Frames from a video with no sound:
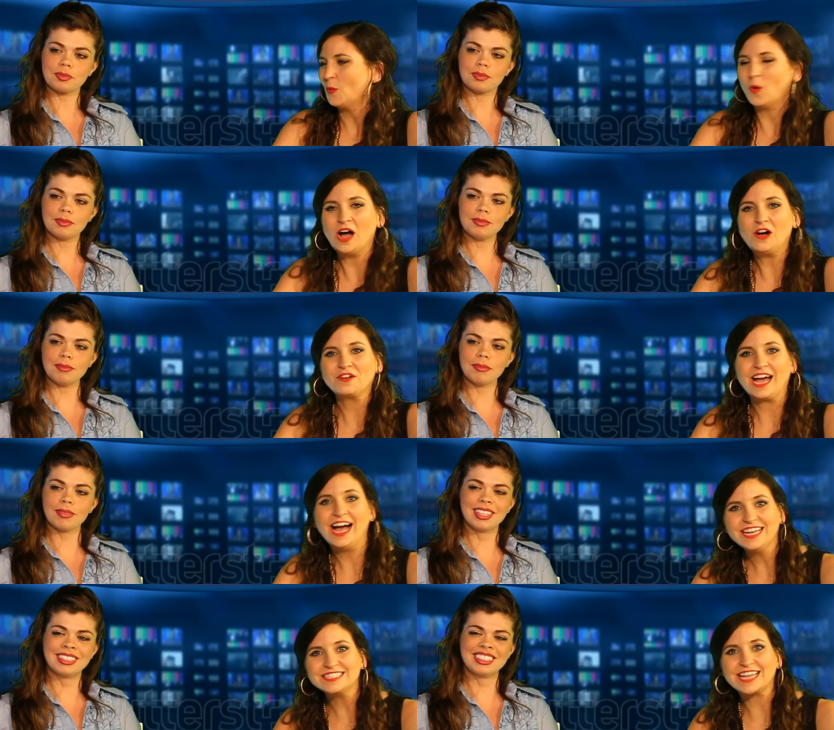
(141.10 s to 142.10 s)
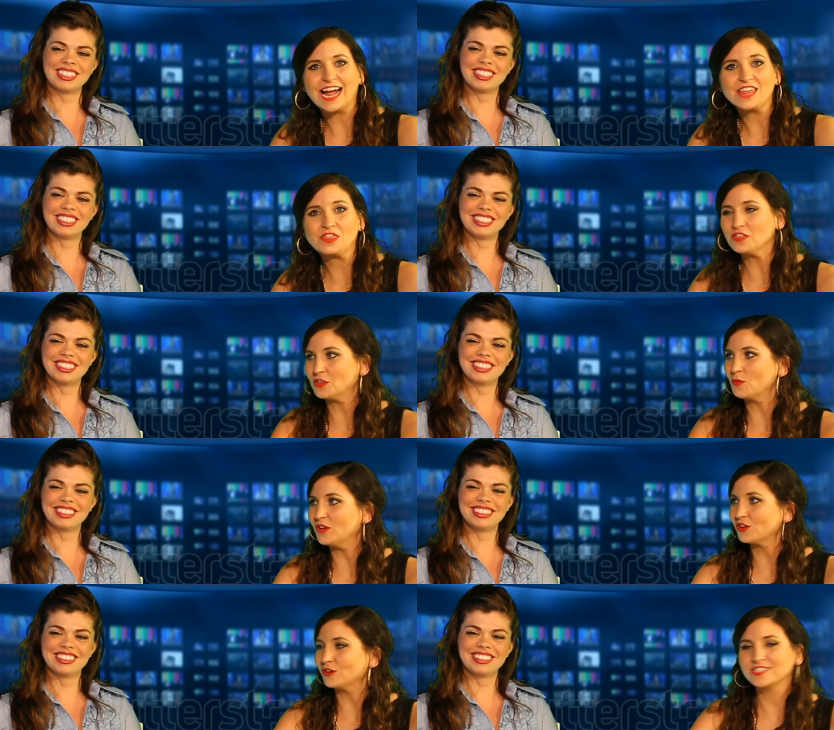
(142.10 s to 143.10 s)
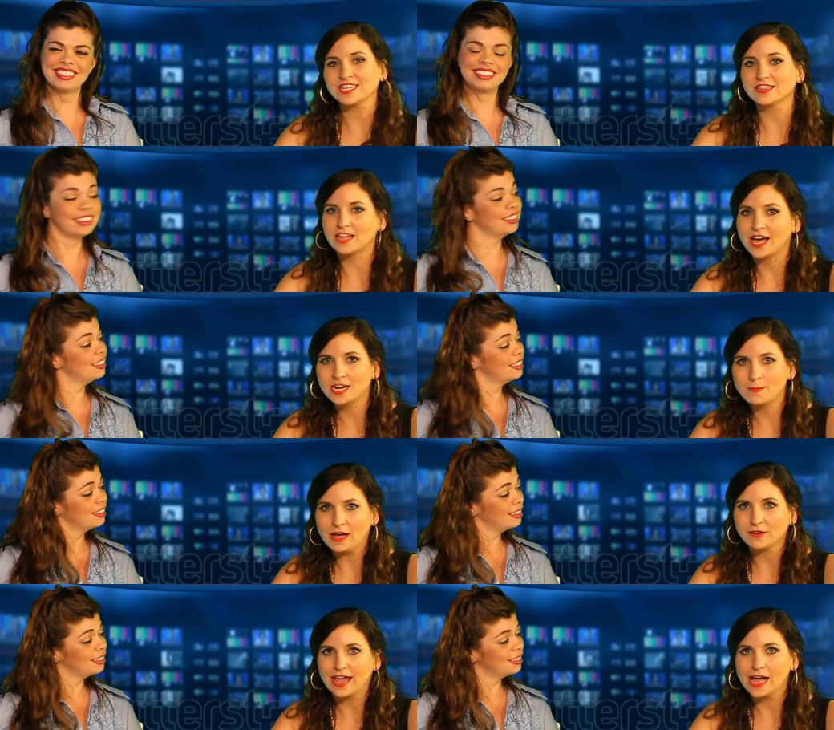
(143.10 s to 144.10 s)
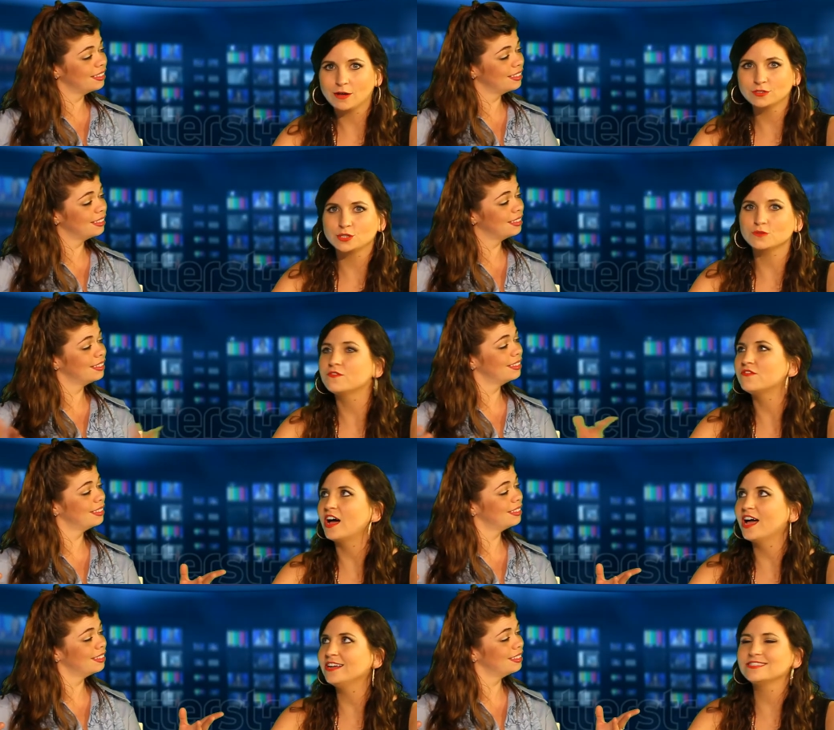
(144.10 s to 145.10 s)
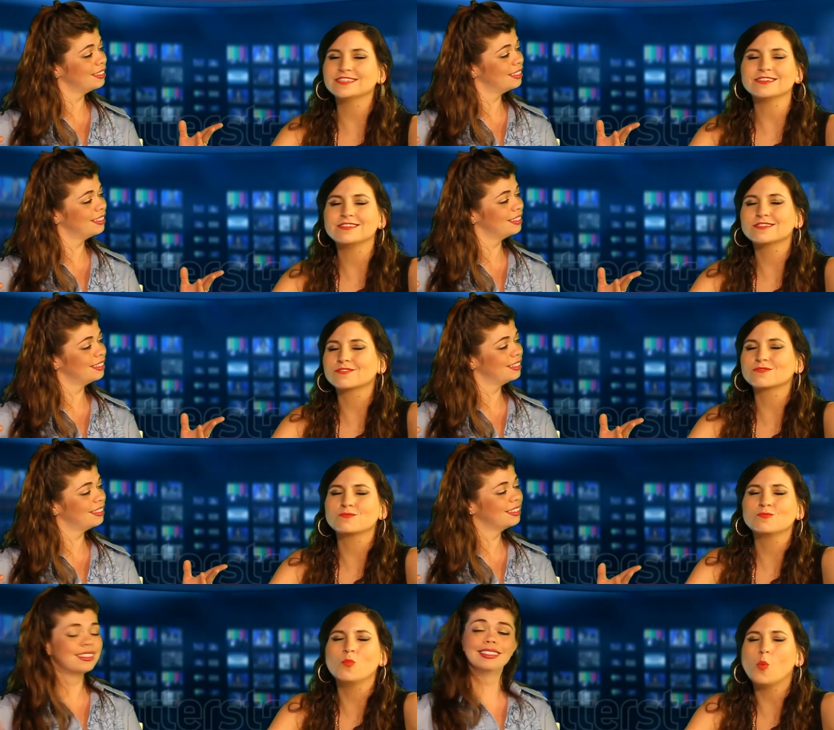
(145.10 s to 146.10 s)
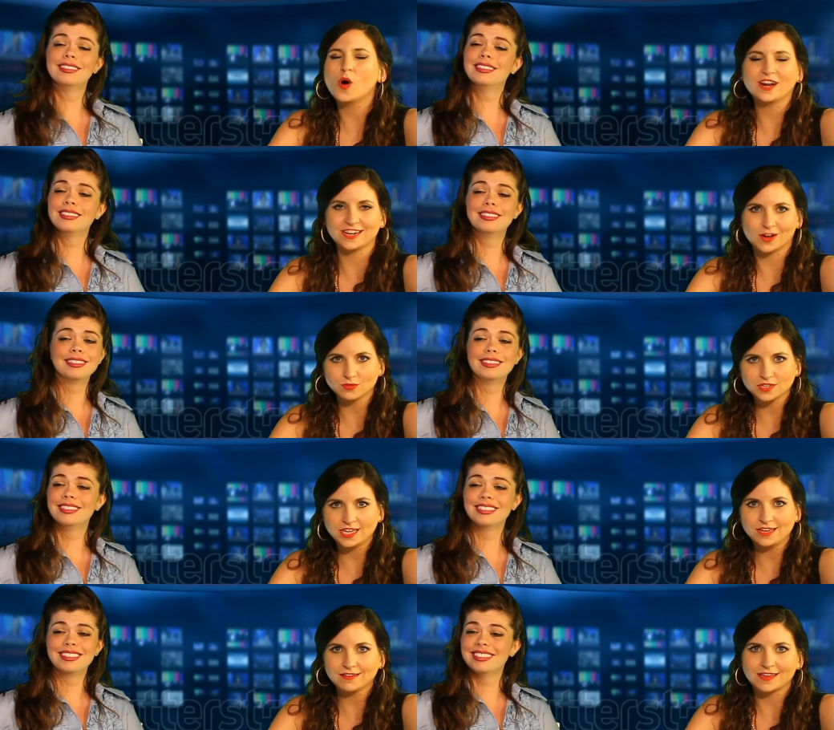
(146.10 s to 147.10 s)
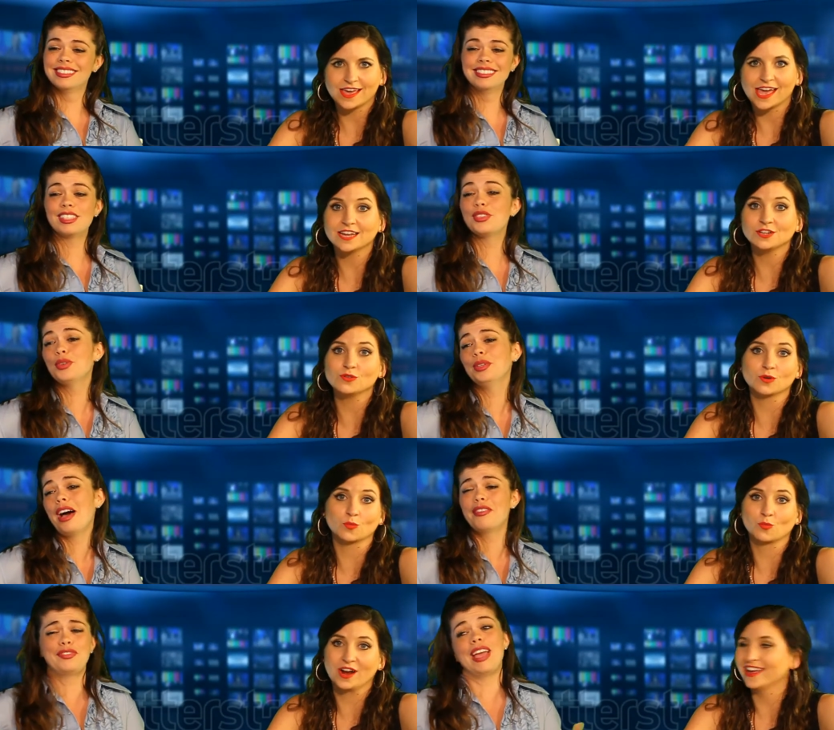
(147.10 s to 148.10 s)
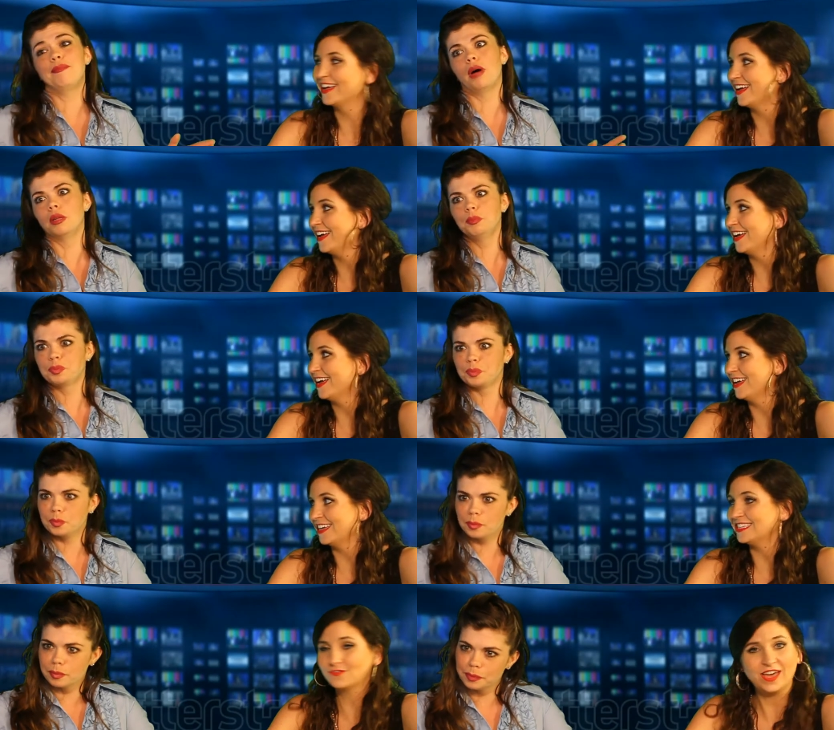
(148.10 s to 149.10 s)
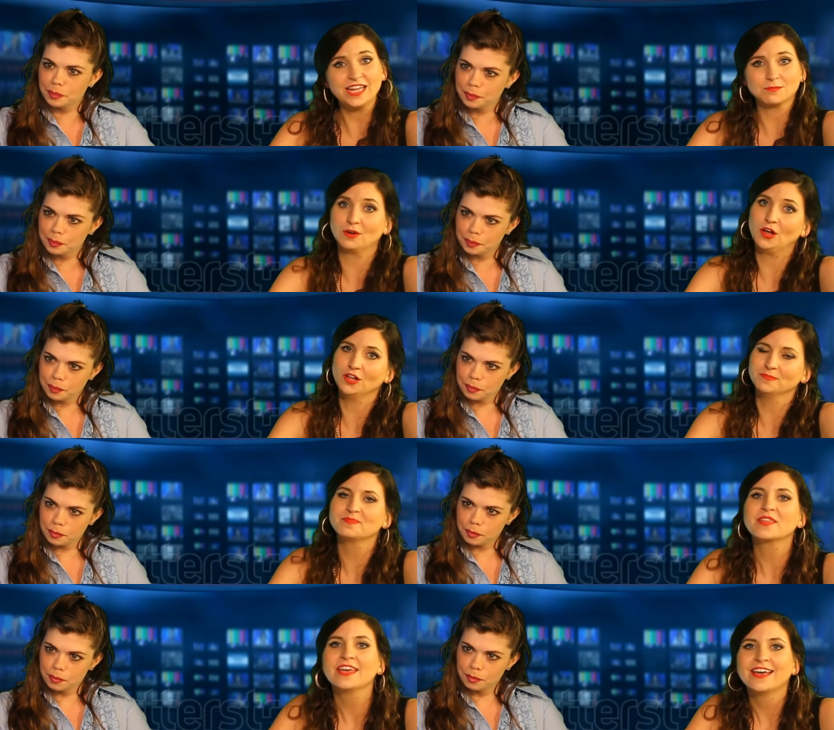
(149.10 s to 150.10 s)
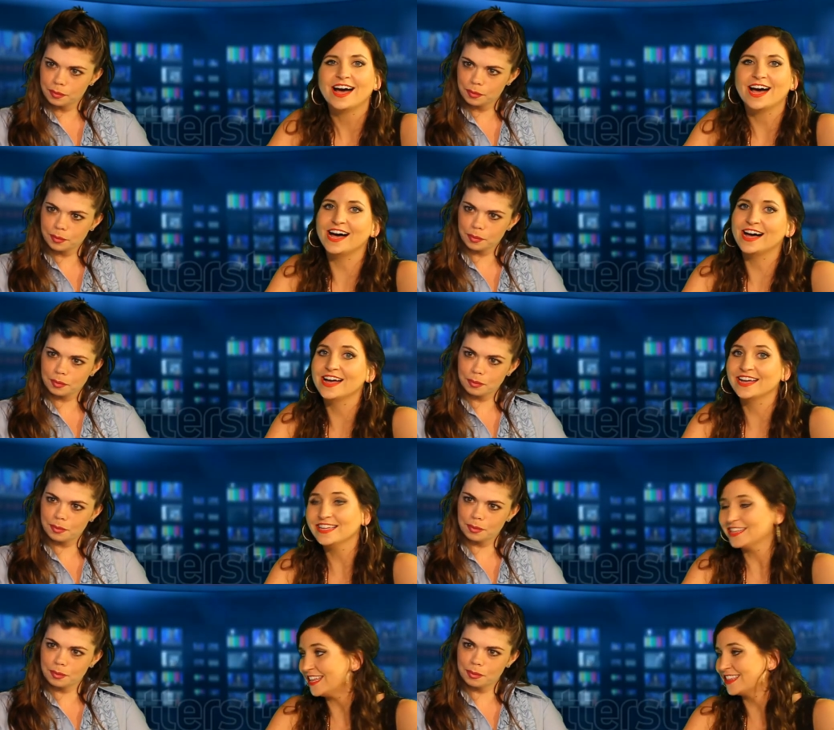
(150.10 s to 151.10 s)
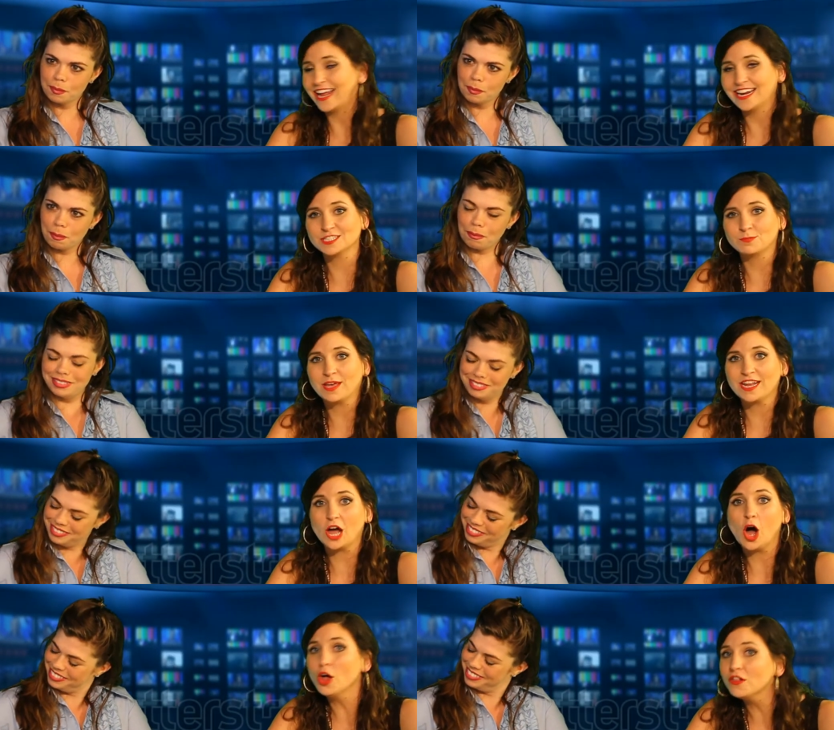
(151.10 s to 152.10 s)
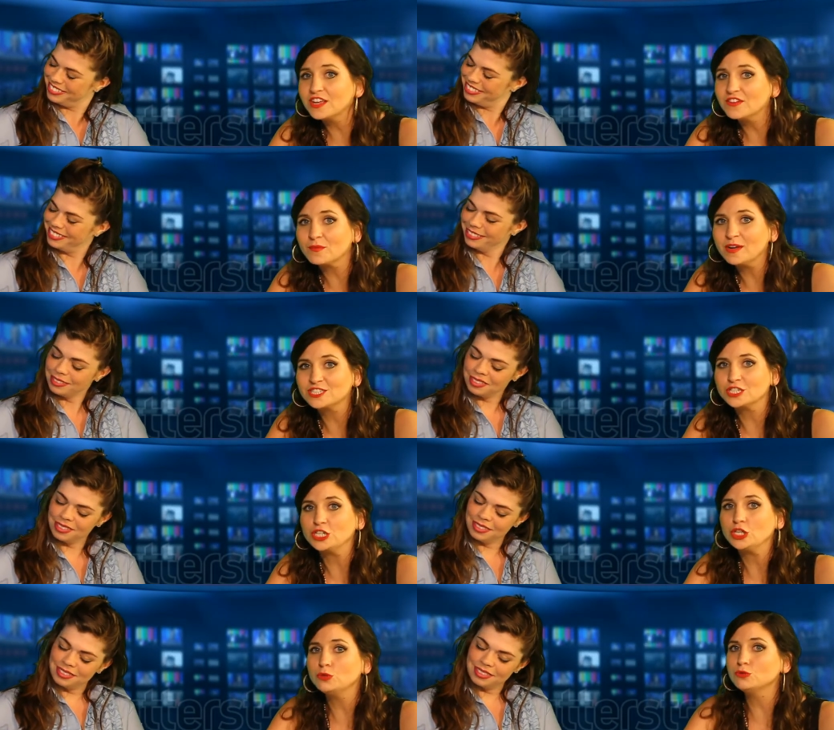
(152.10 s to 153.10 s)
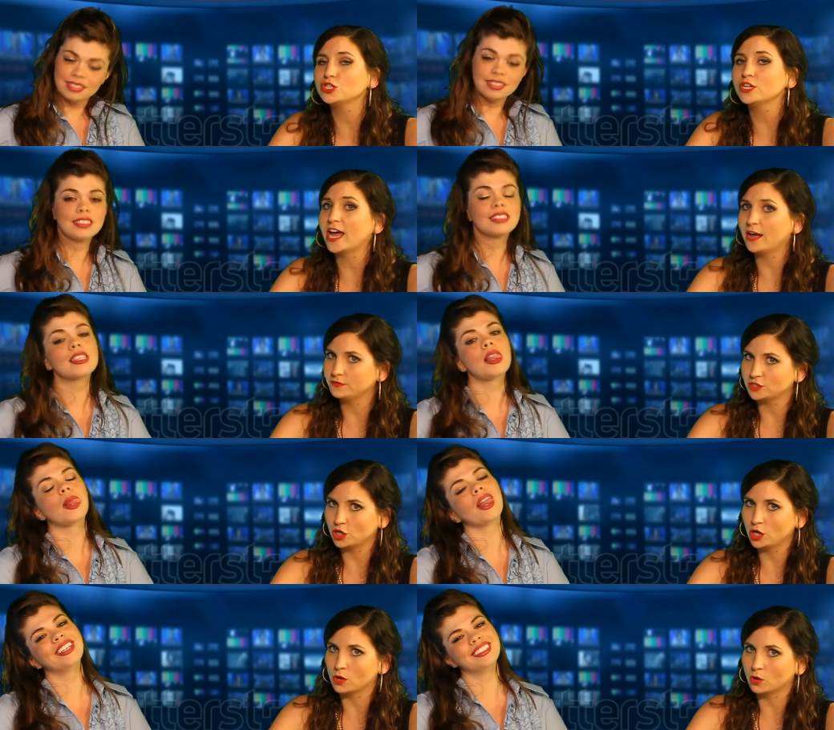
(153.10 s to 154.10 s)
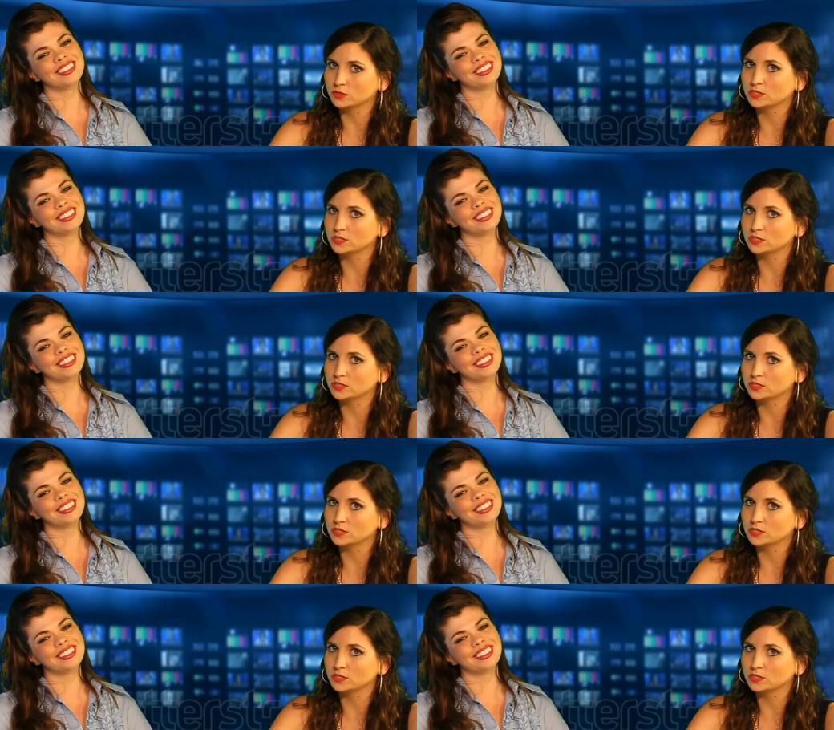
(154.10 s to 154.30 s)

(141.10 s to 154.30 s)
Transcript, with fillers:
Speaker 1: Well, guys, I think that we've learned a lot about how to find your one and only. And it's true love. It's fate, Paul. It's fate, Paul. Uh, and that has been all of the information you should have to know